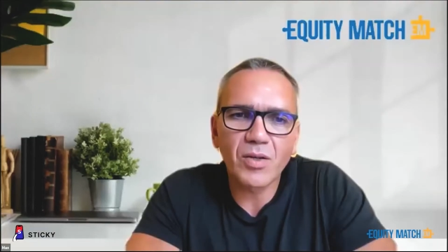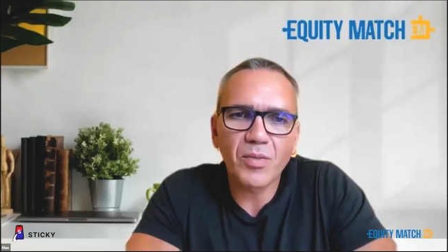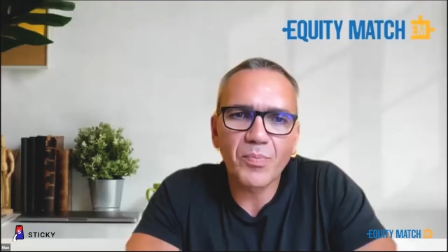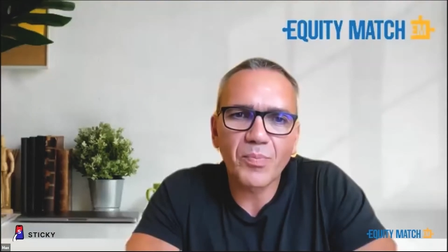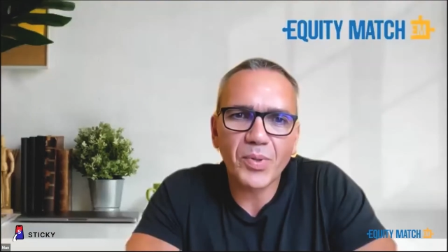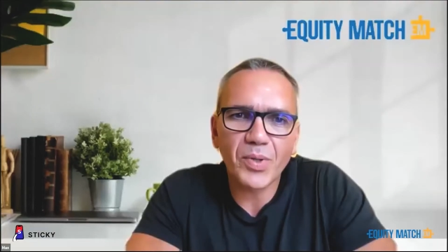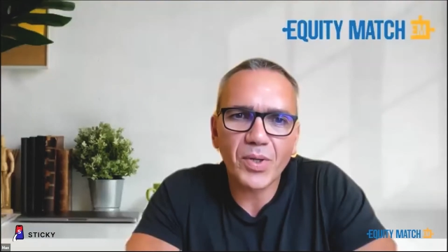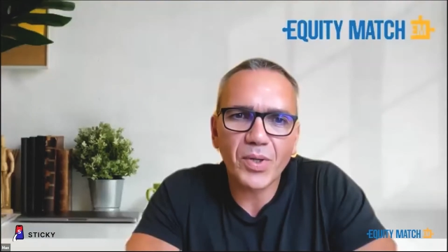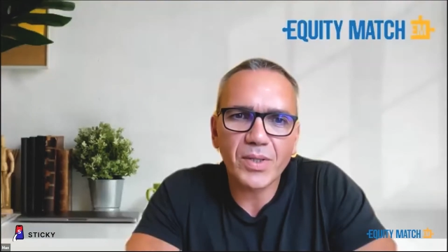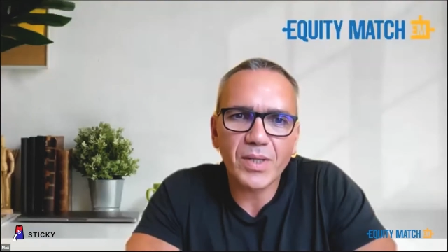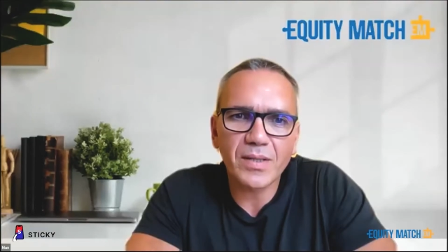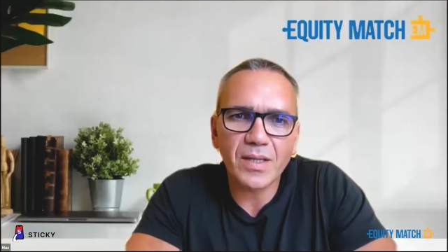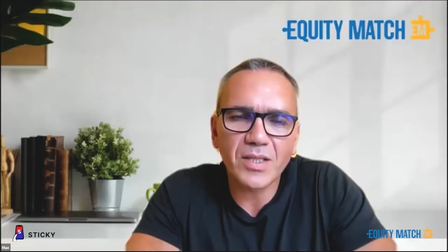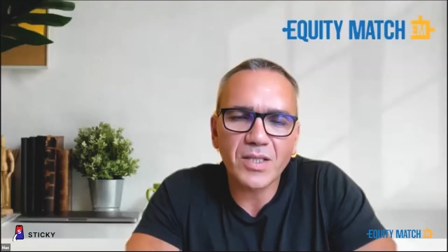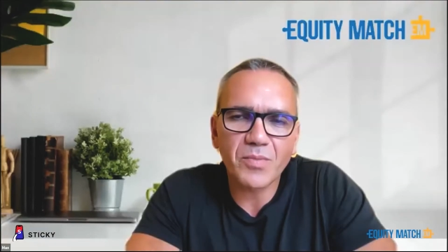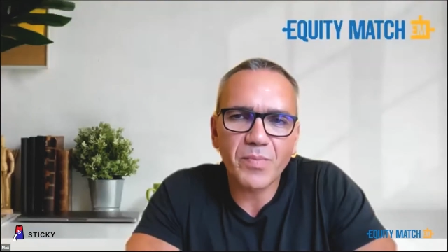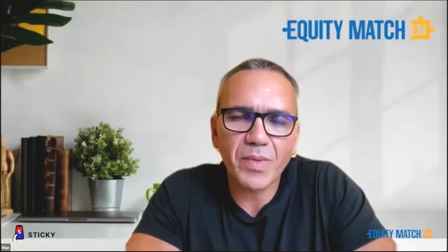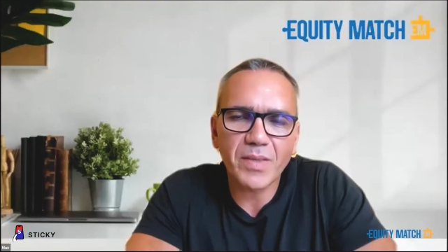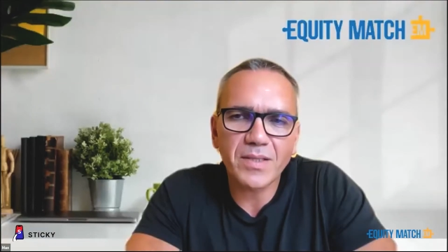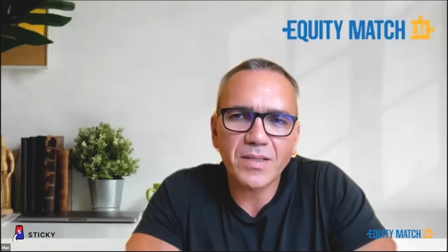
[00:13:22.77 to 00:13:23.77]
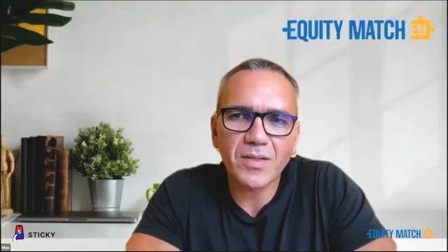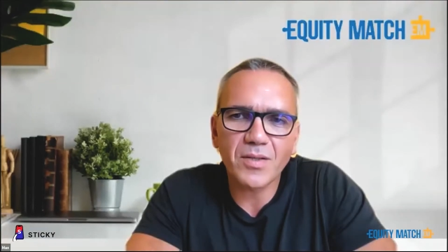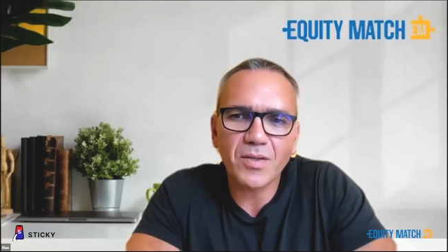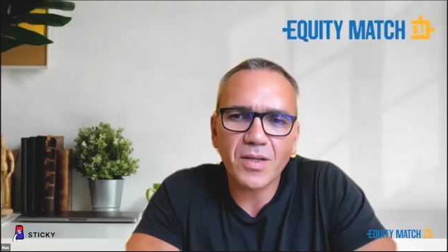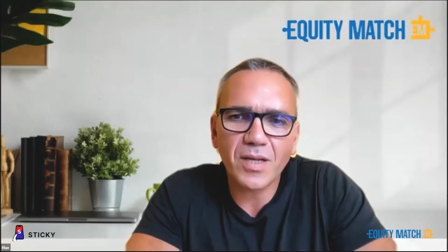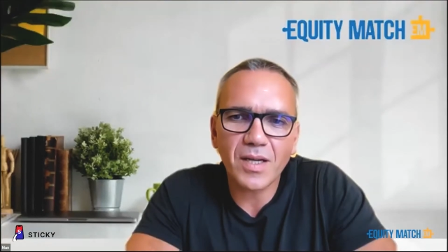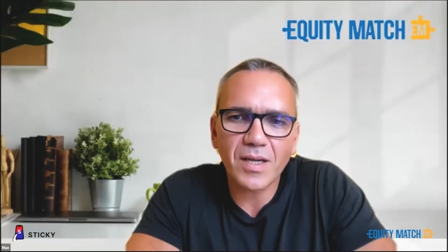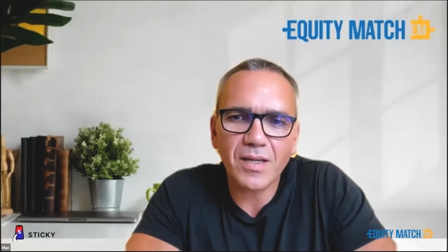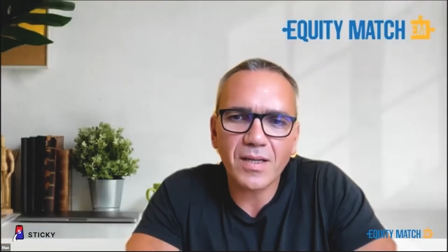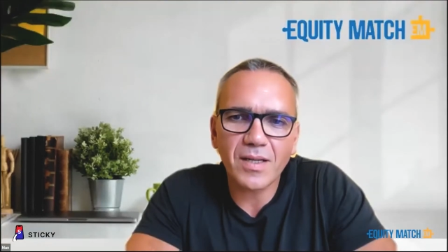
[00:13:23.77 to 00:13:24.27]
to sell the product
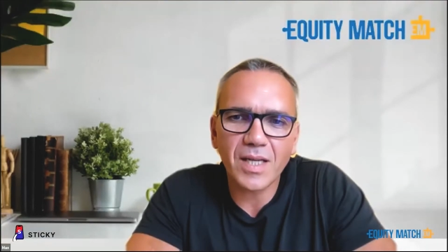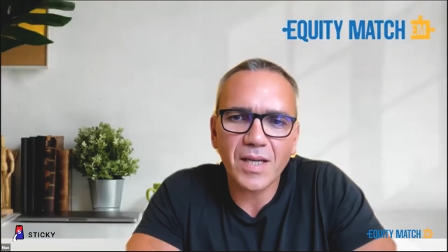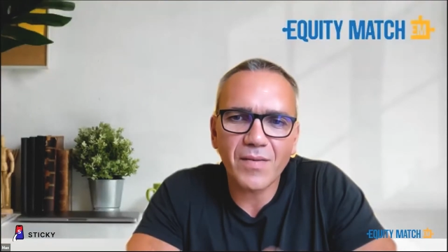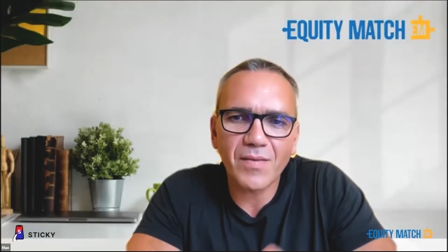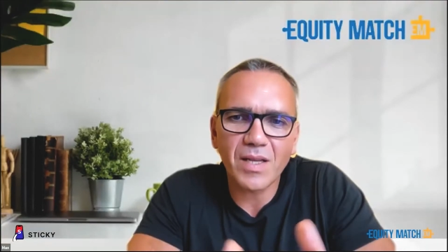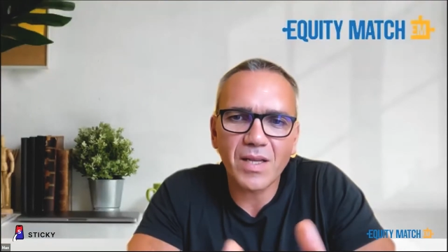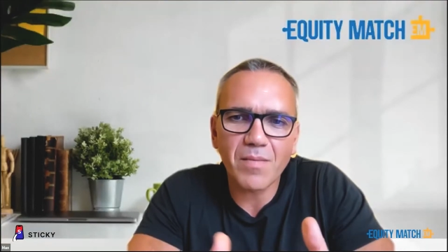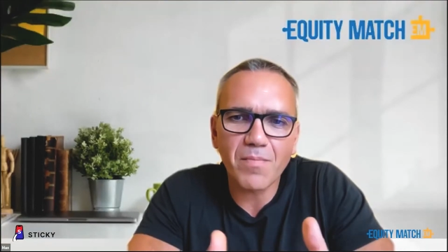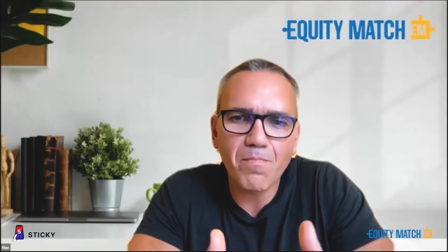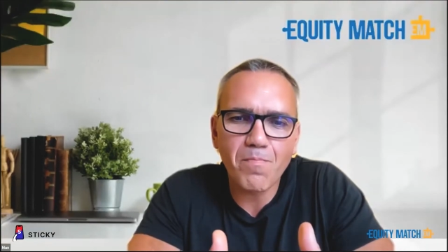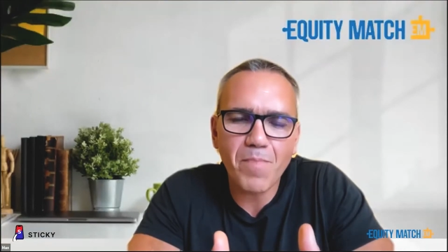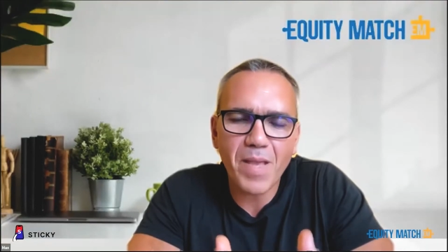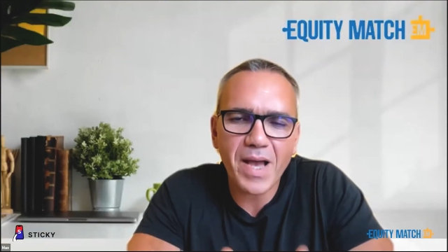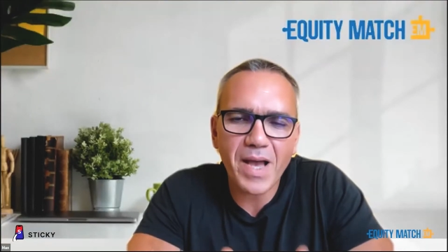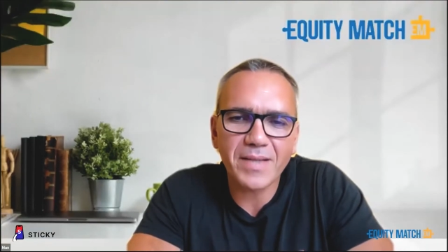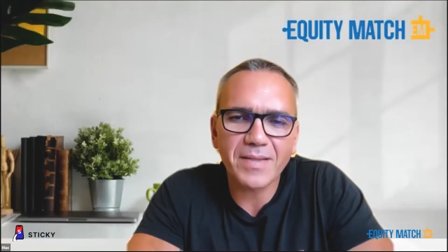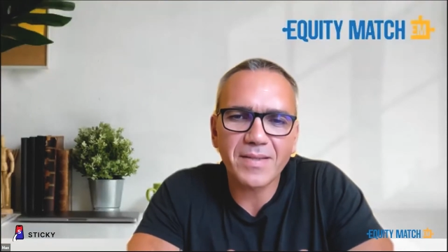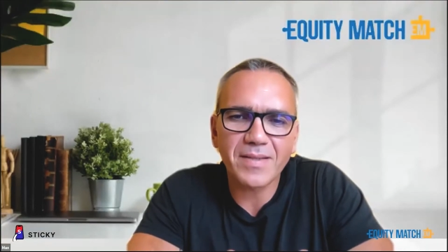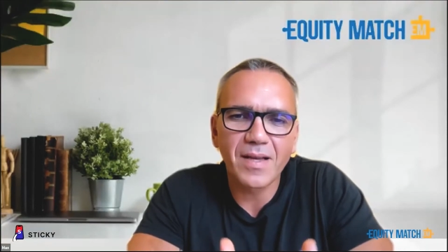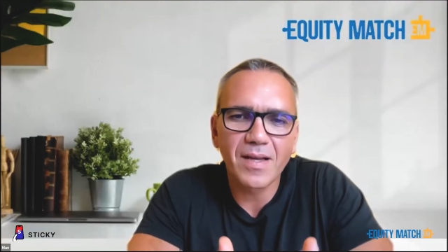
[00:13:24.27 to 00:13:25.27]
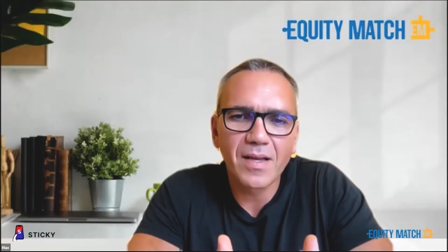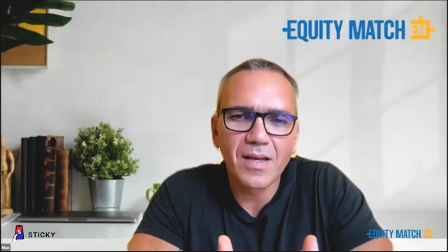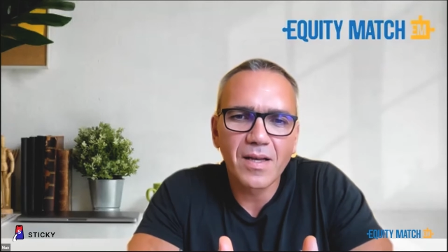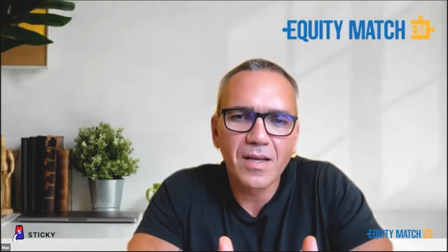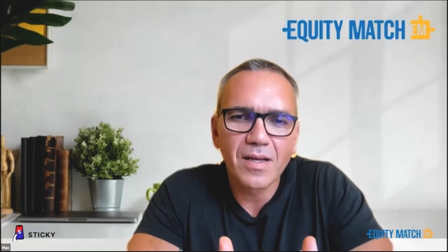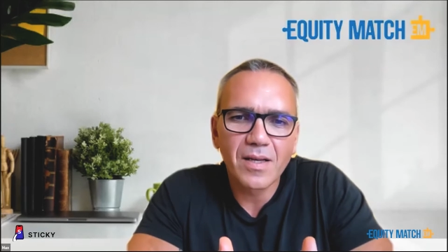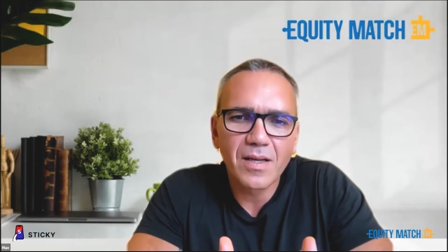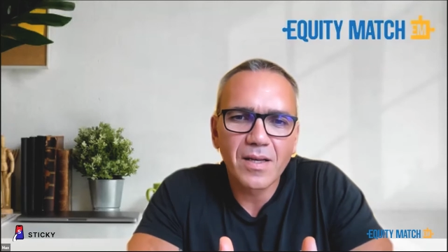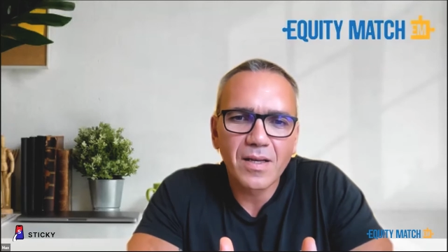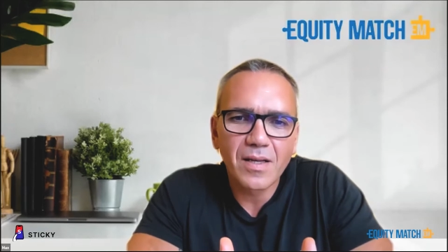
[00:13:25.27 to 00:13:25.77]
as best as you can and give it the
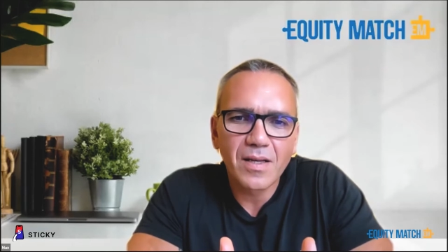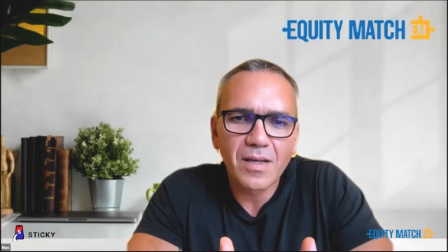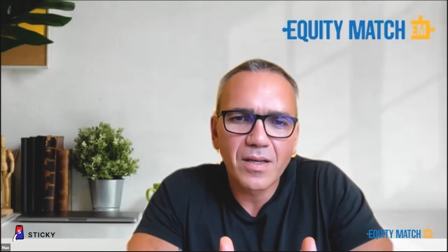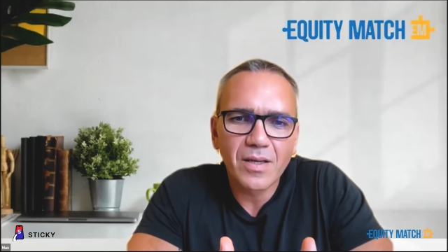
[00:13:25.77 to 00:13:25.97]
best